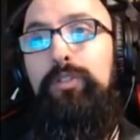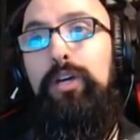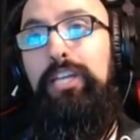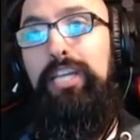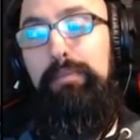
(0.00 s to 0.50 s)
So
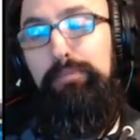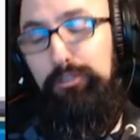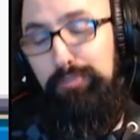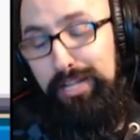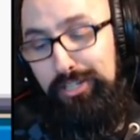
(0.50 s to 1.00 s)
I can keep a
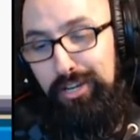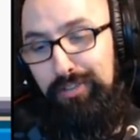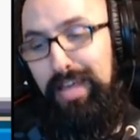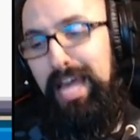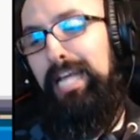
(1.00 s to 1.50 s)
spreadsheet
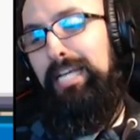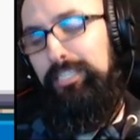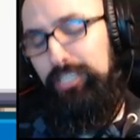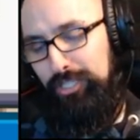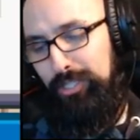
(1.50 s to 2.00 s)
of that
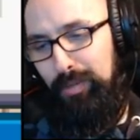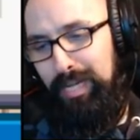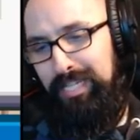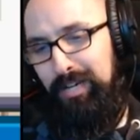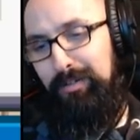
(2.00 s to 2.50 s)
just so
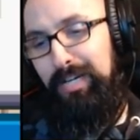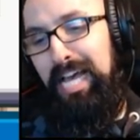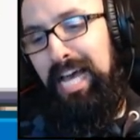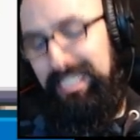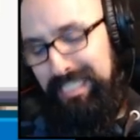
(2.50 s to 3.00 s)
I know.
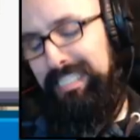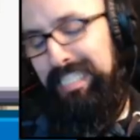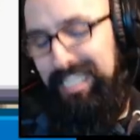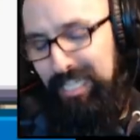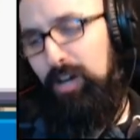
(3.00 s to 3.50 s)
I just
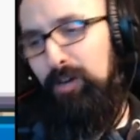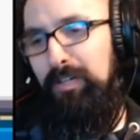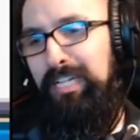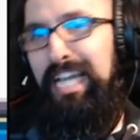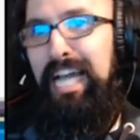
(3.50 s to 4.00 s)
need to
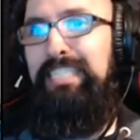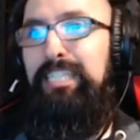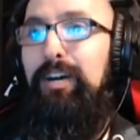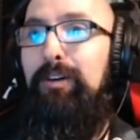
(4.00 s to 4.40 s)
know, guys.